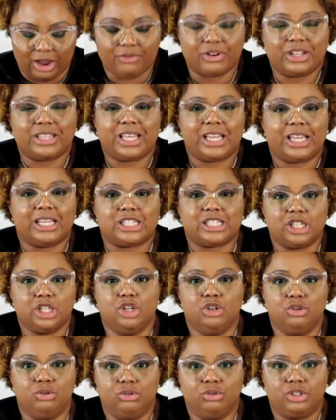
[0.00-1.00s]
everything is
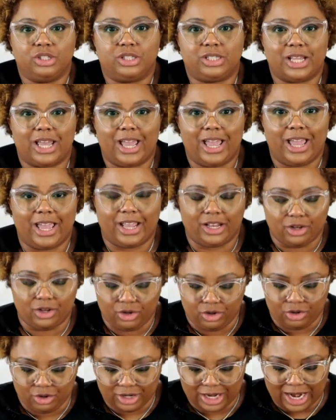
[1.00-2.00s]
loose
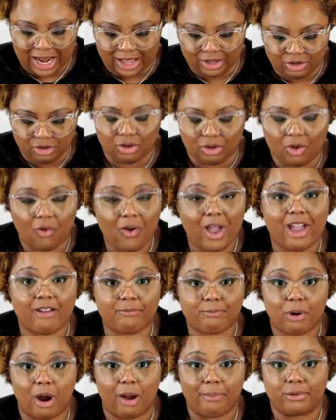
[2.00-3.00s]
and you don't
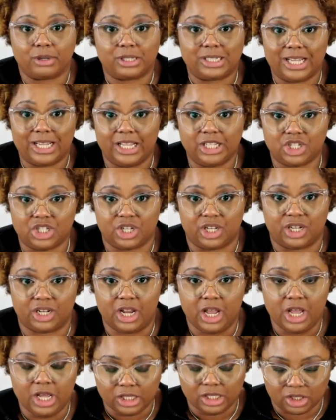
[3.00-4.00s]
have proper
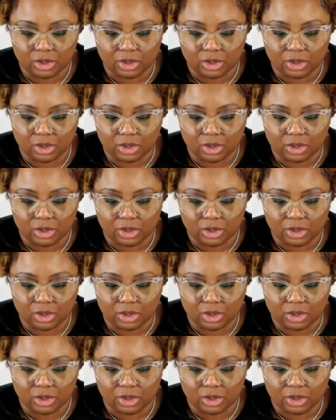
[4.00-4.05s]
tension.